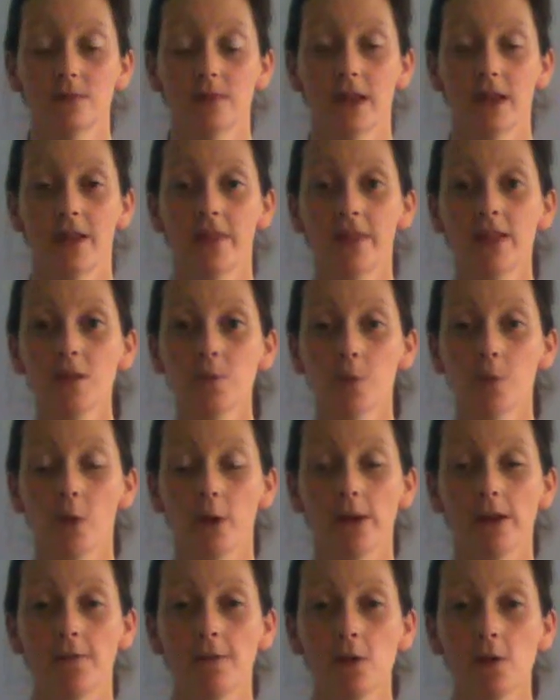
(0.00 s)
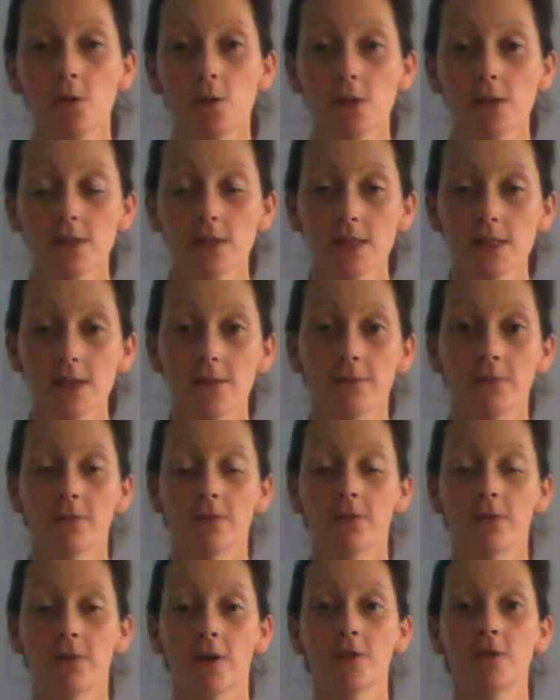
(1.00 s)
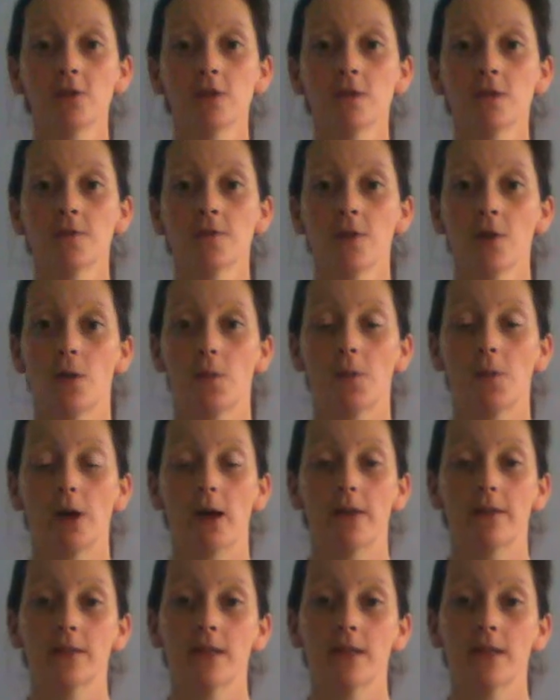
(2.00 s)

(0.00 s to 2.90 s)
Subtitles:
At this point, if you want a different focus for your breath,